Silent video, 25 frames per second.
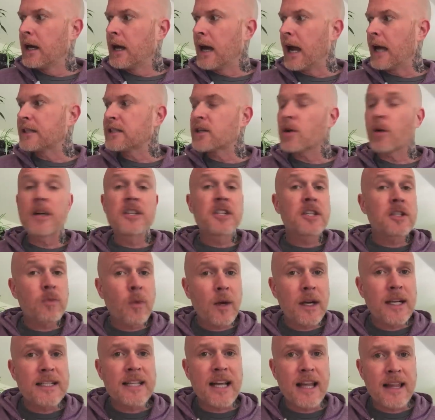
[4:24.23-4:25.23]
And so I just
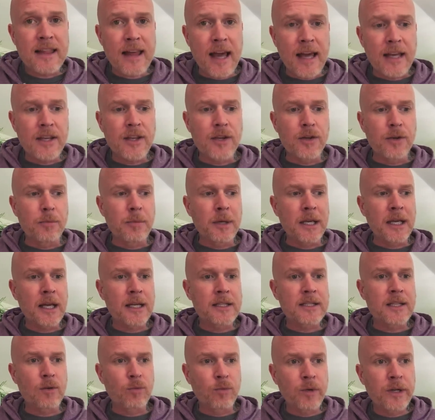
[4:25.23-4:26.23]
want to say thank you
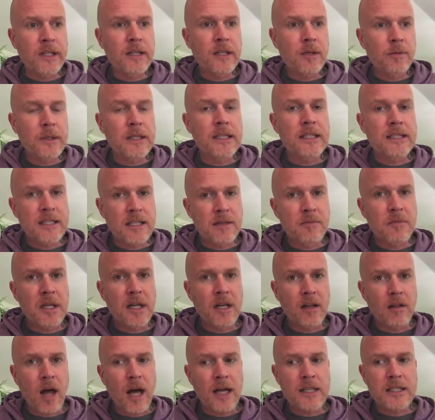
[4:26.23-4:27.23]
because it really, really did mean
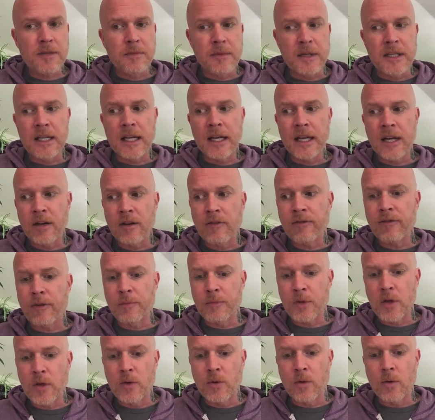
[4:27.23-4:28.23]
a lot to me to hear
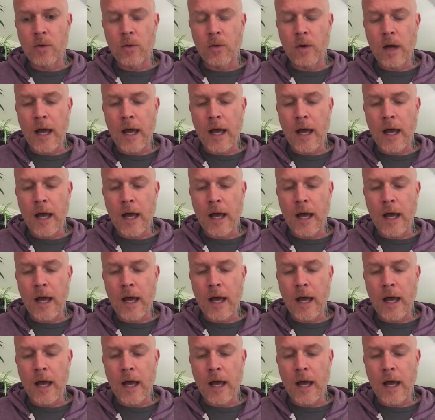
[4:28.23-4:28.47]
from you,